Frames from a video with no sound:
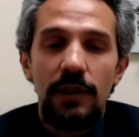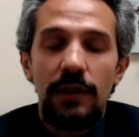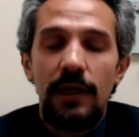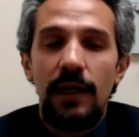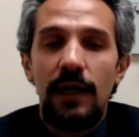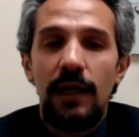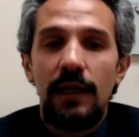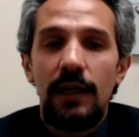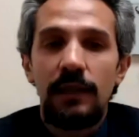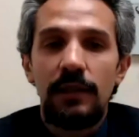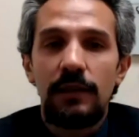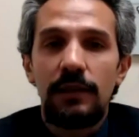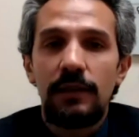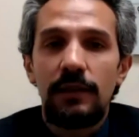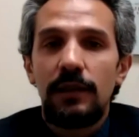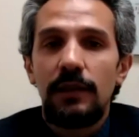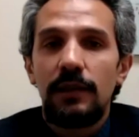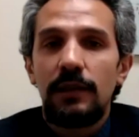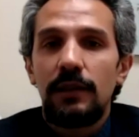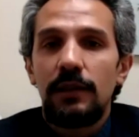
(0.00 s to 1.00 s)
And
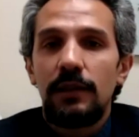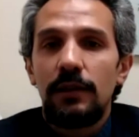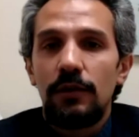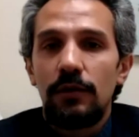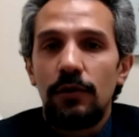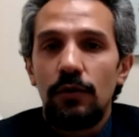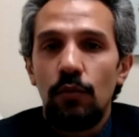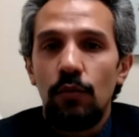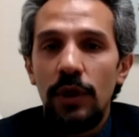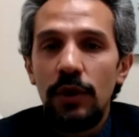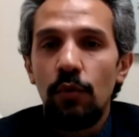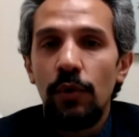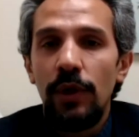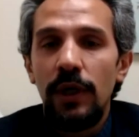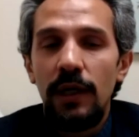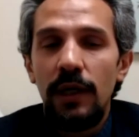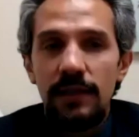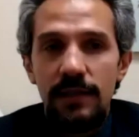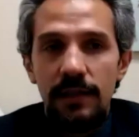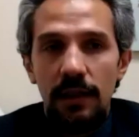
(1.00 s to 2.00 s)
one
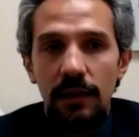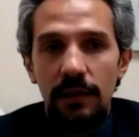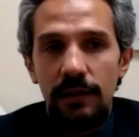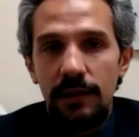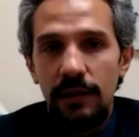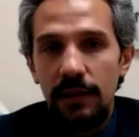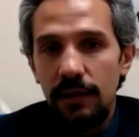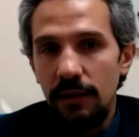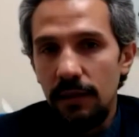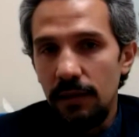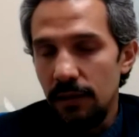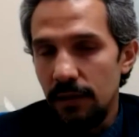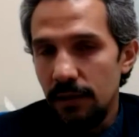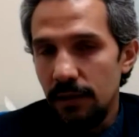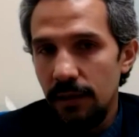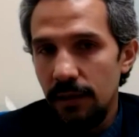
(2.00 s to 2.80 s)
way a cell can